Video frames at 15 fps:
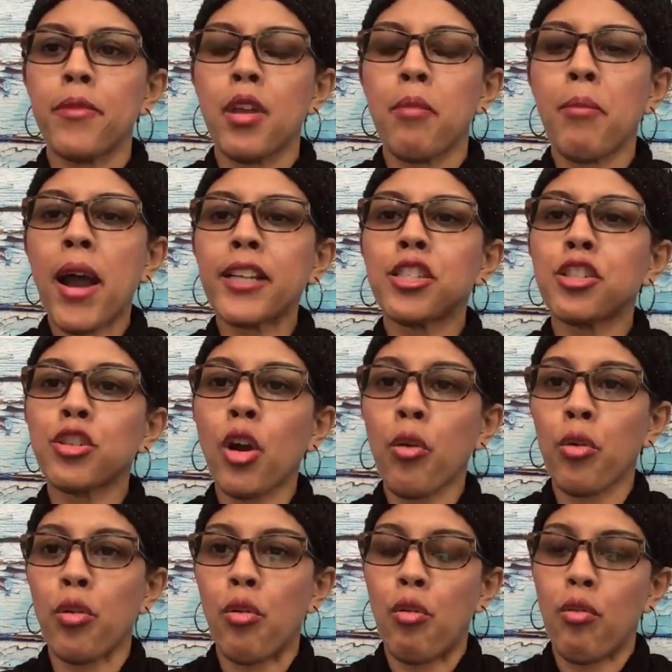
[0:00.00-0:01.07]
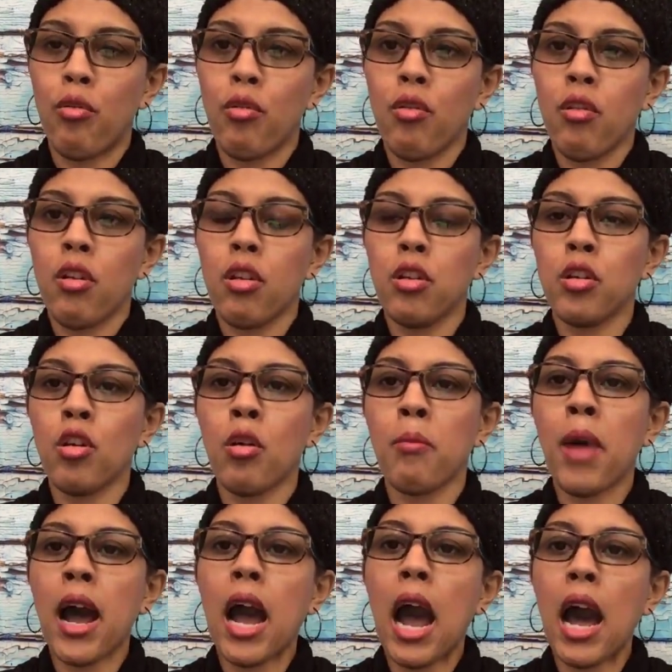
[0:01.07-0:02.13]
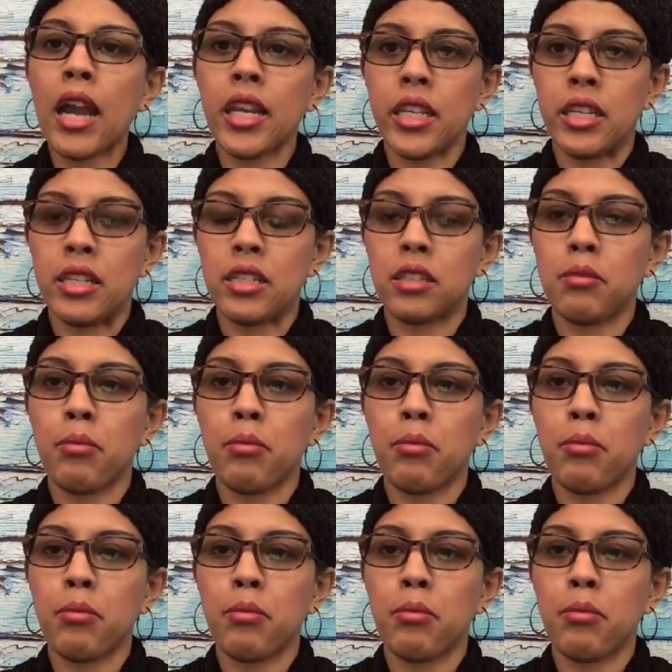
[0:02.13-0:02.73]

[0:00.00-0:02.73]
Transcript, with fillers: my circle, you know, my audience,